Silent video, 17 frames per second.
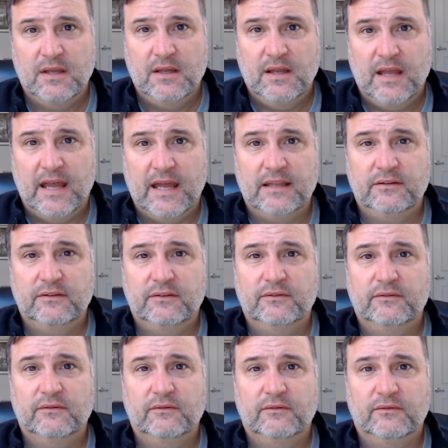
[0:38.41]
And
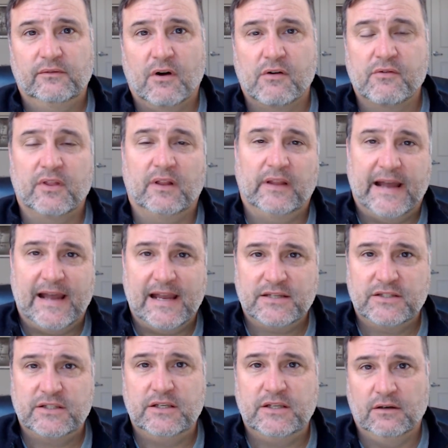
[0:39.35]
over the
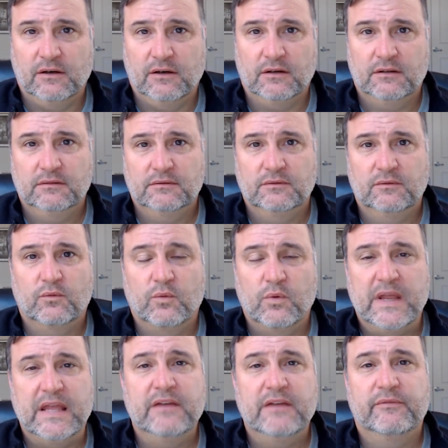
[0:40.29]
last year,
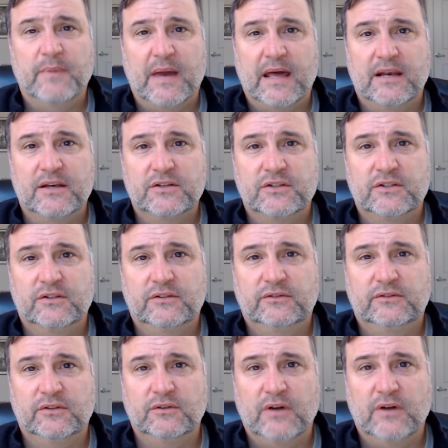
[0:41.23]
we've managed
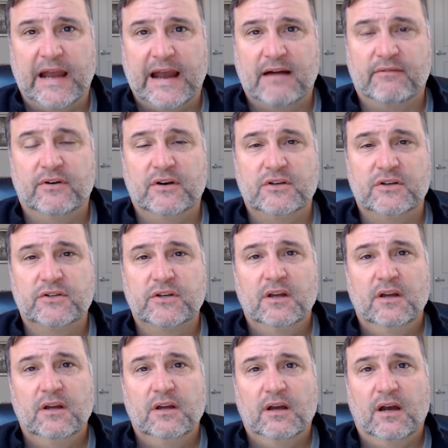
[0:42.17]
to average
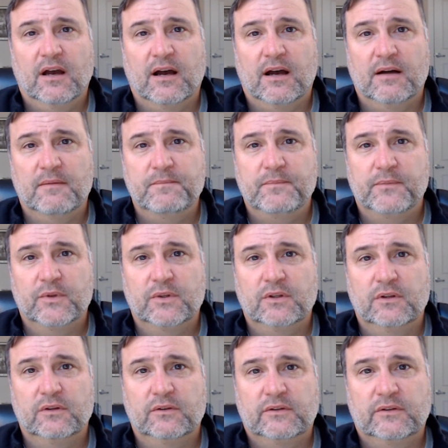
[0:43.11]
um,
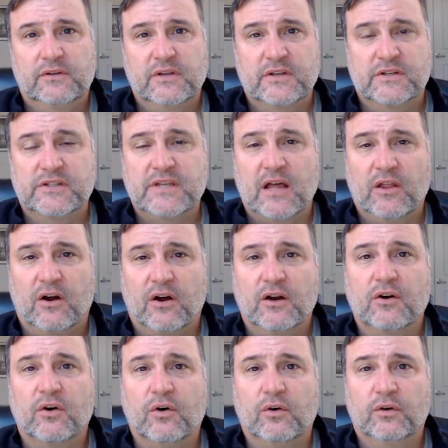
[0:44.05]
to sell our
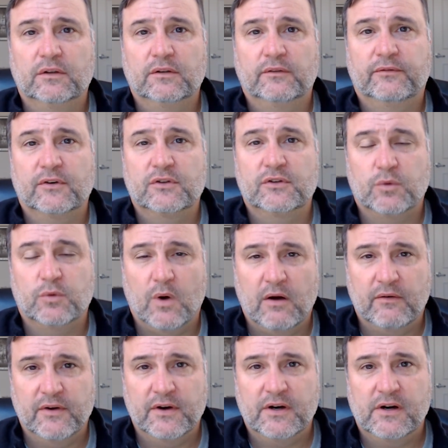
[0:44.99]
gold for
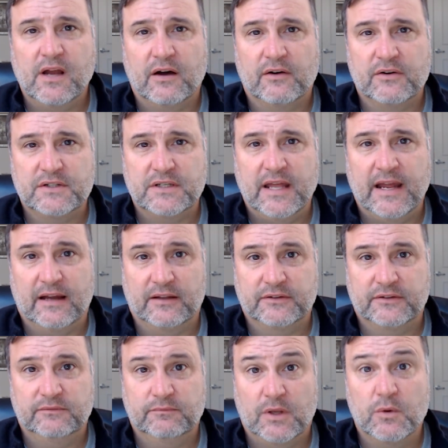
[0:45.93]
$1,200 an
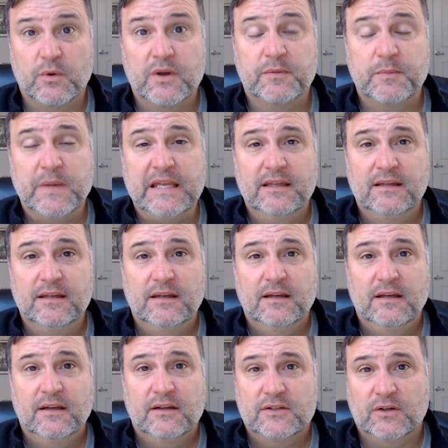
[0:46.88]
ounce. Are you with me?
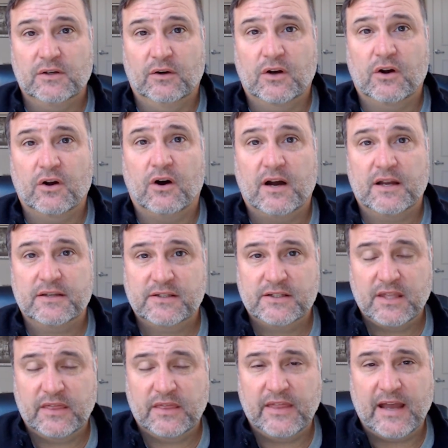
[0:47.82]
So it costs
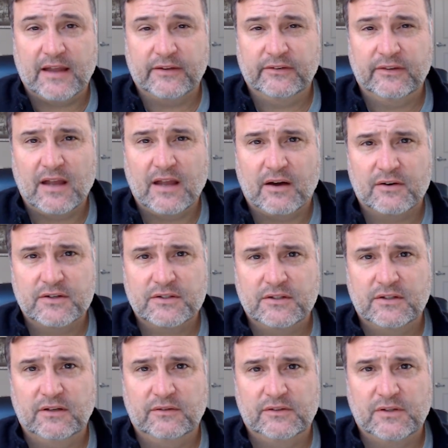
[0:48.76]
us $1,000
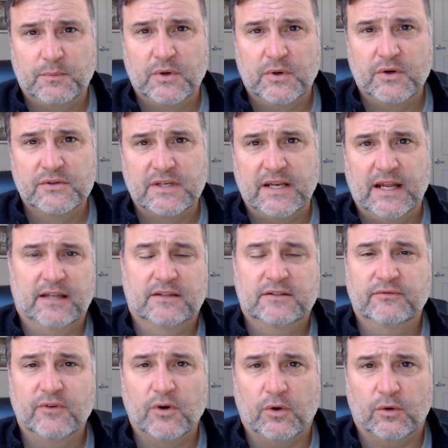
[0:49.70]
to, to produce an ounce
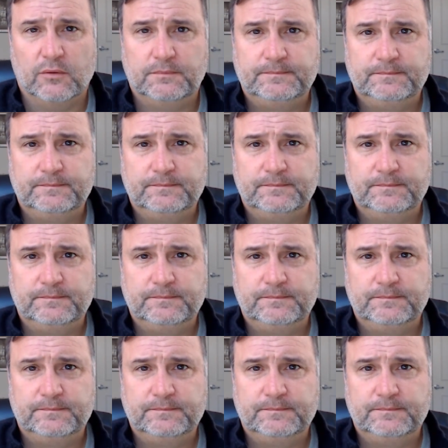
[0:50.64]
of gold,